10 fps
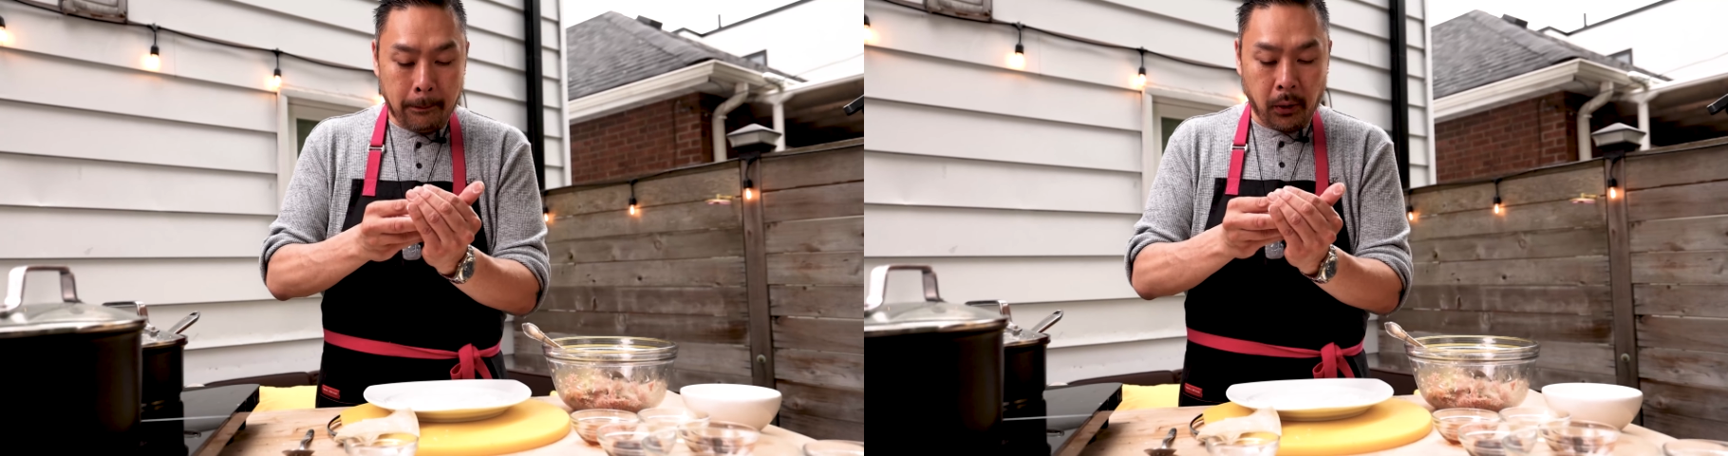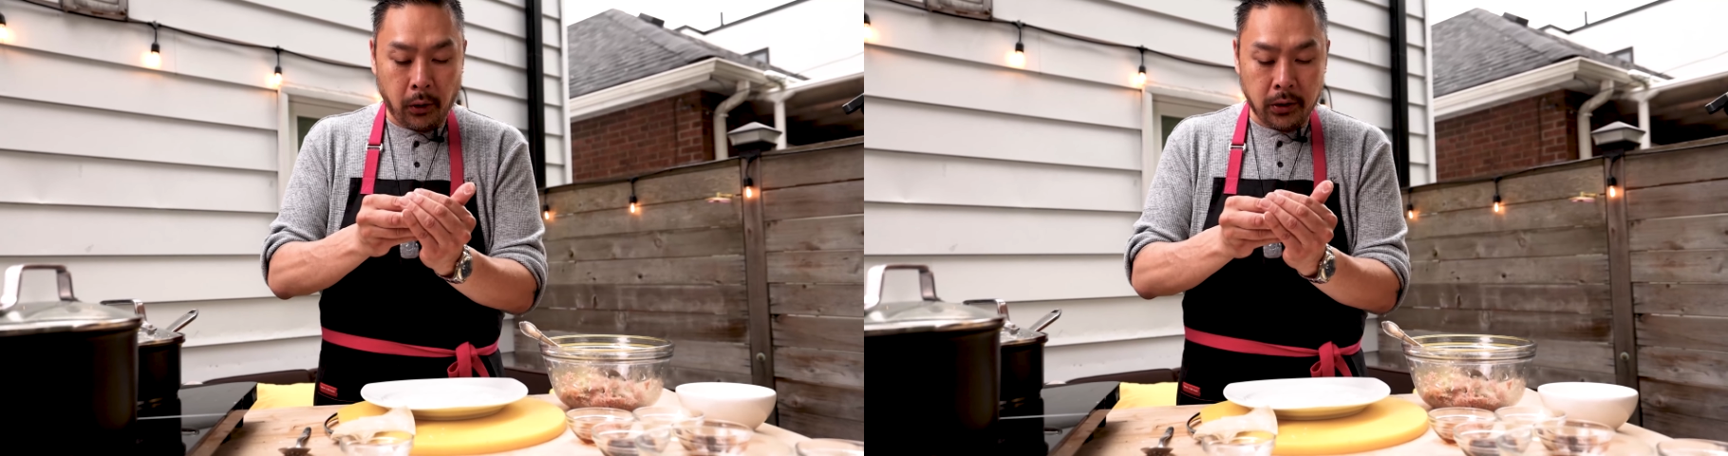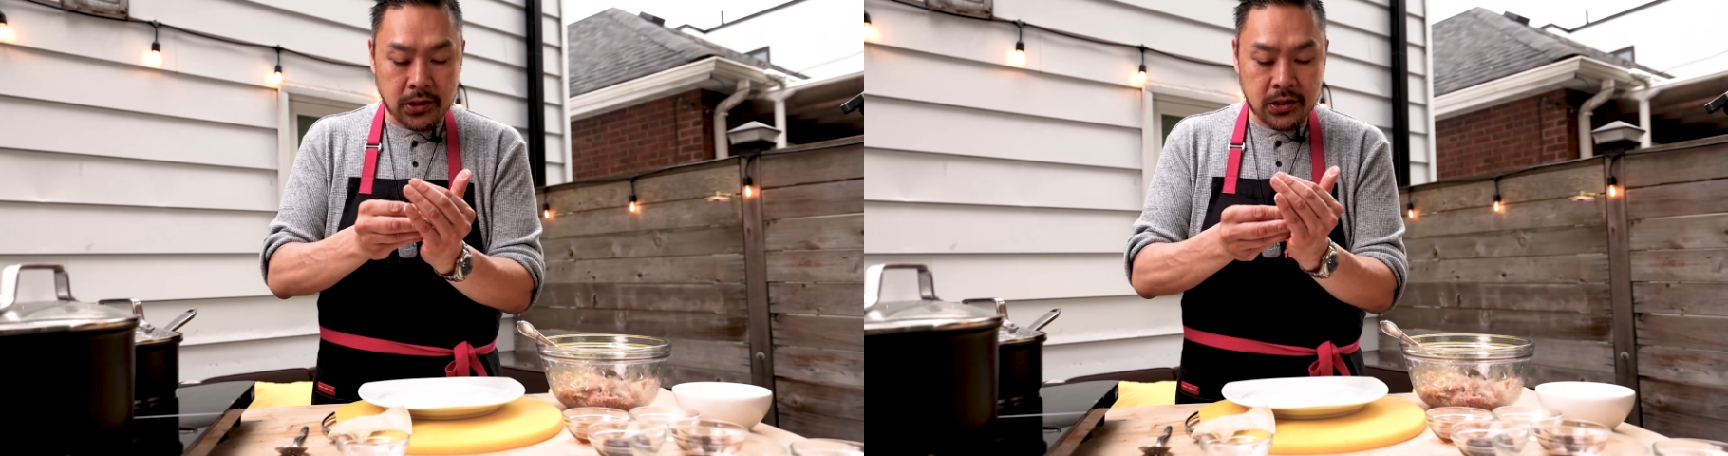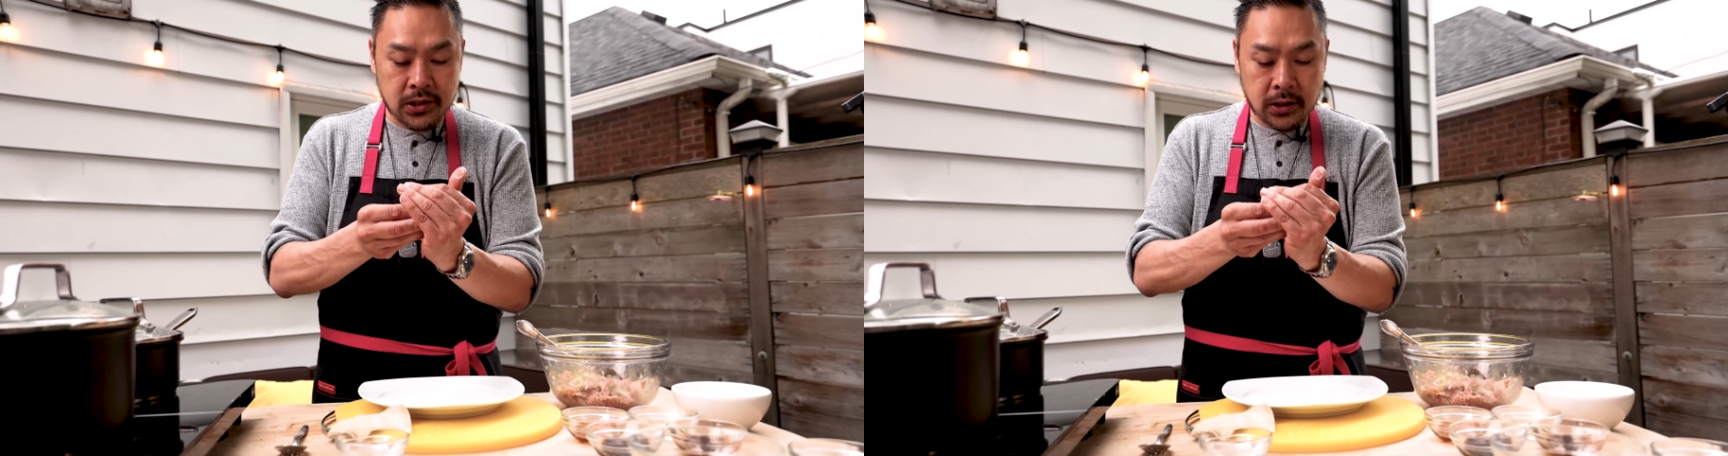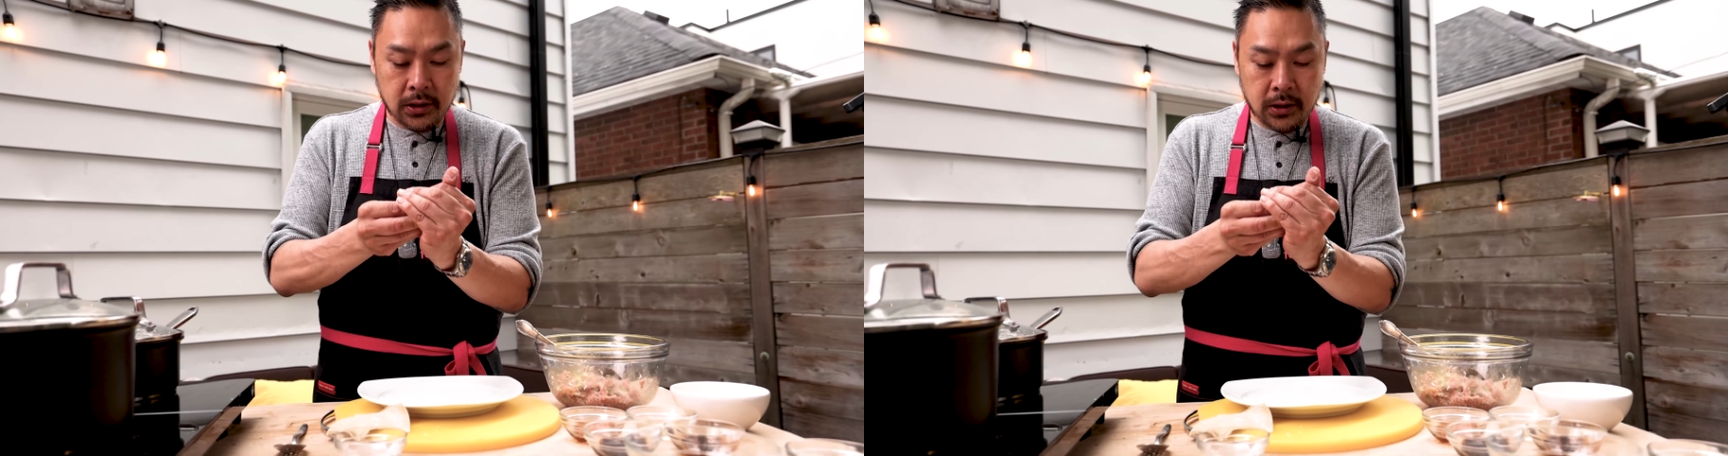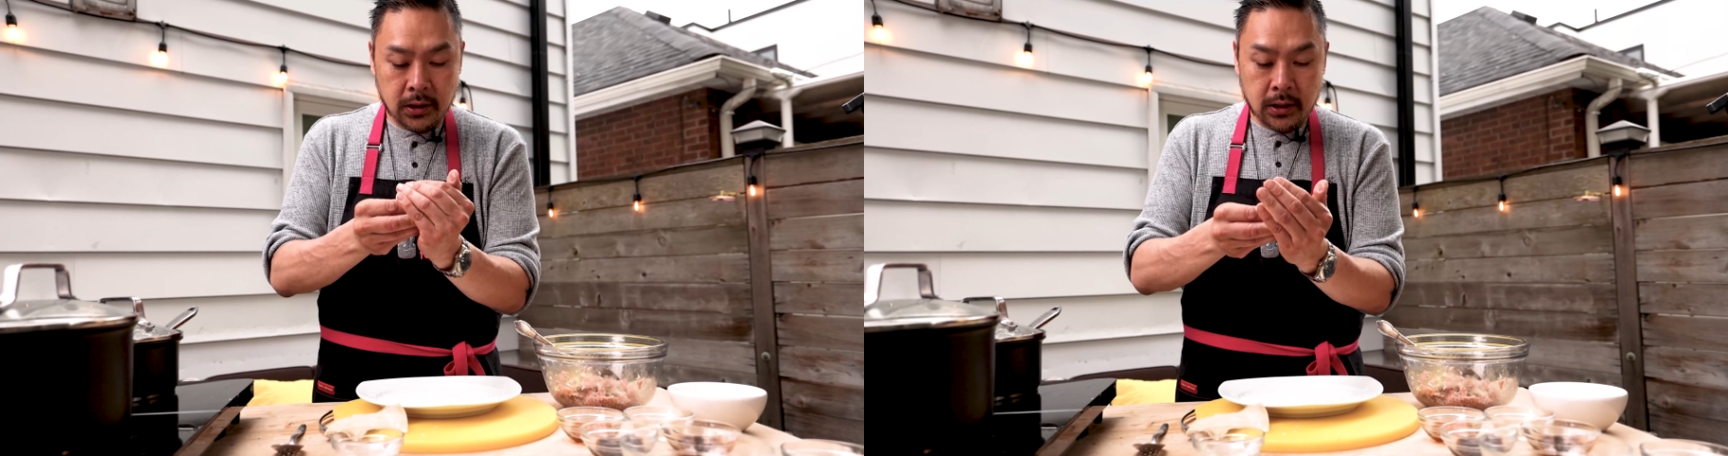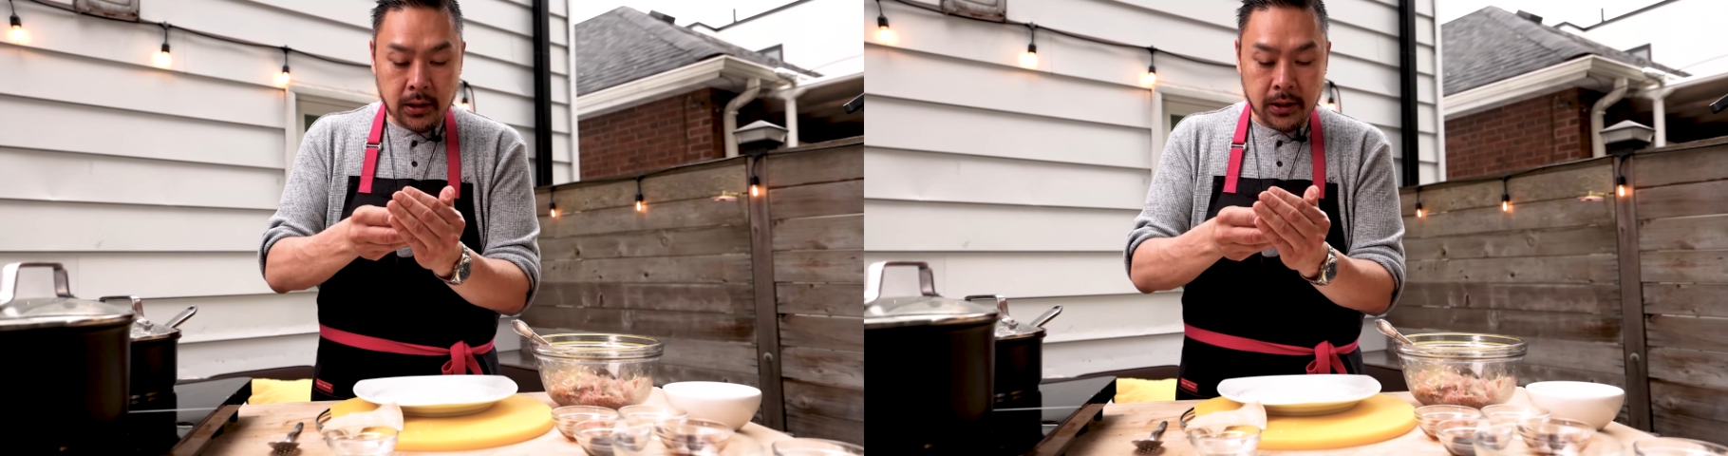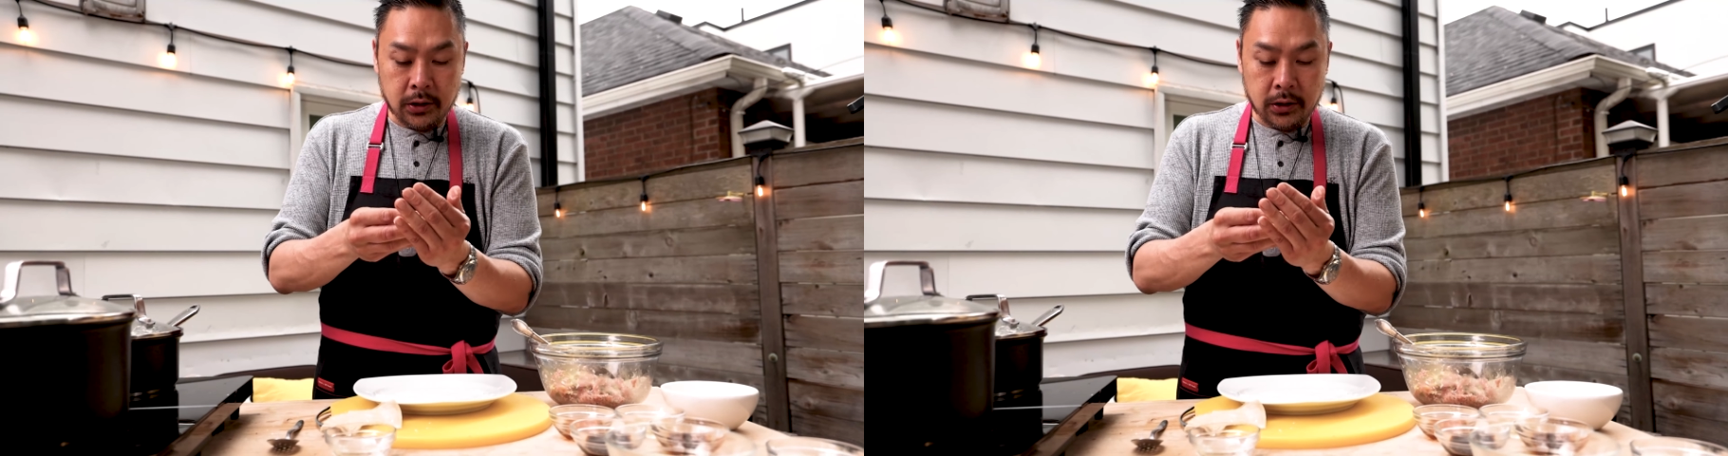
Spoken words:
purse, I